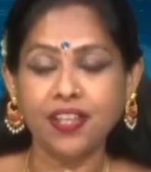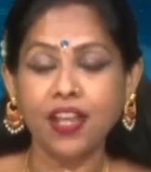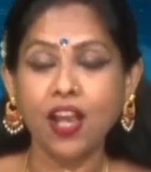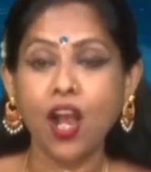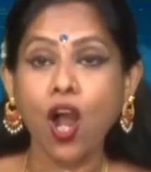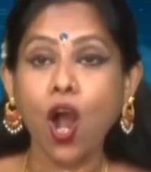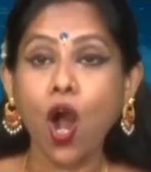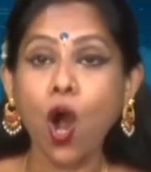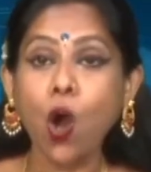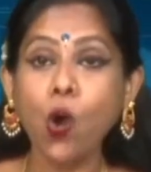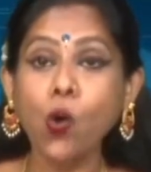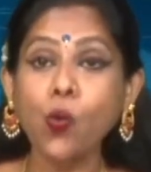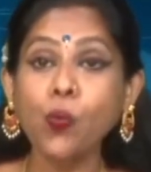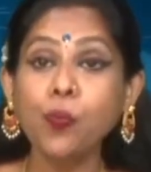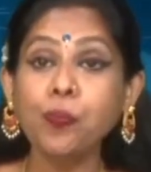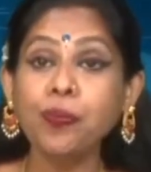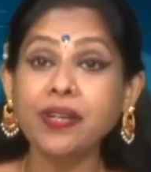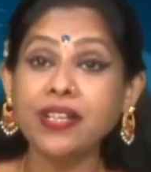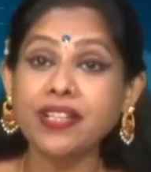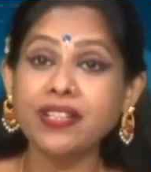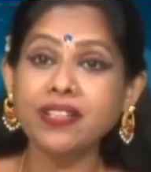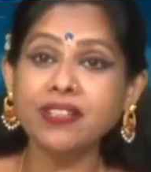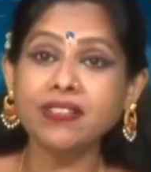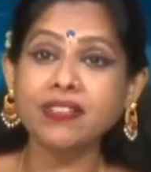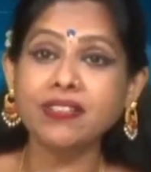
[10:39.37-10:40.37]
how
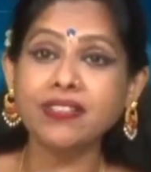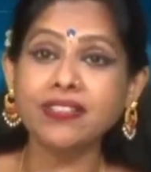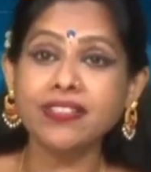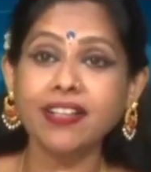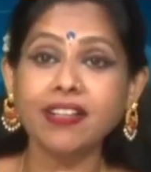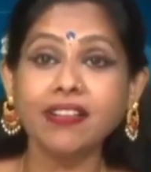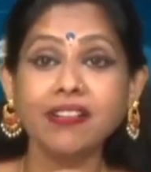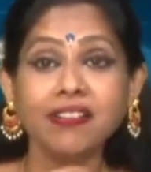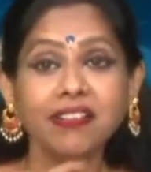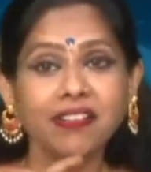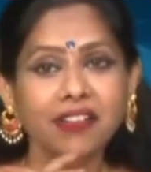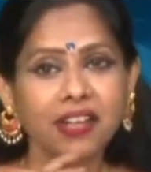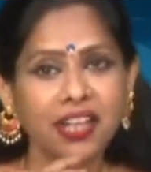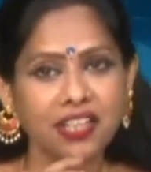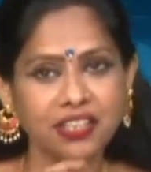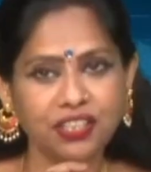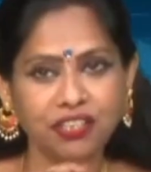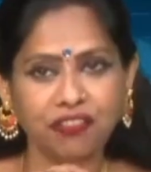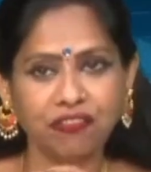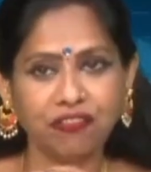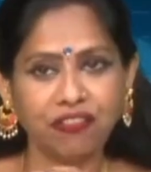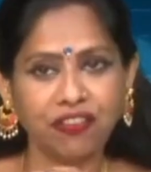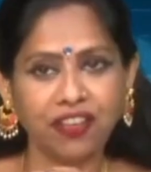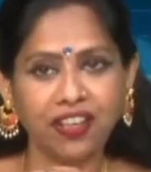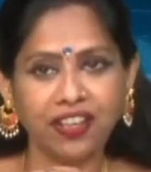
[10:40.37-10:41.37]
printers are
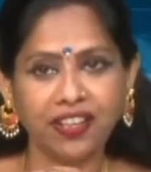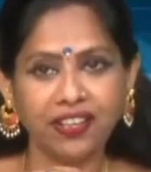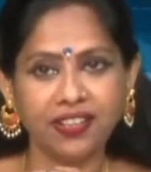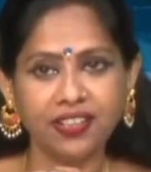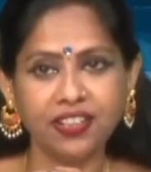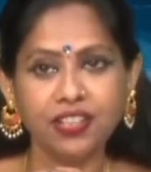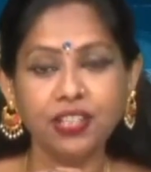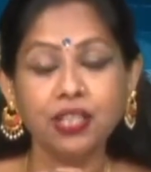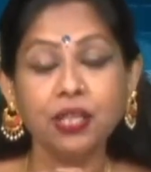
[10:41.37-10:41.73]
classified.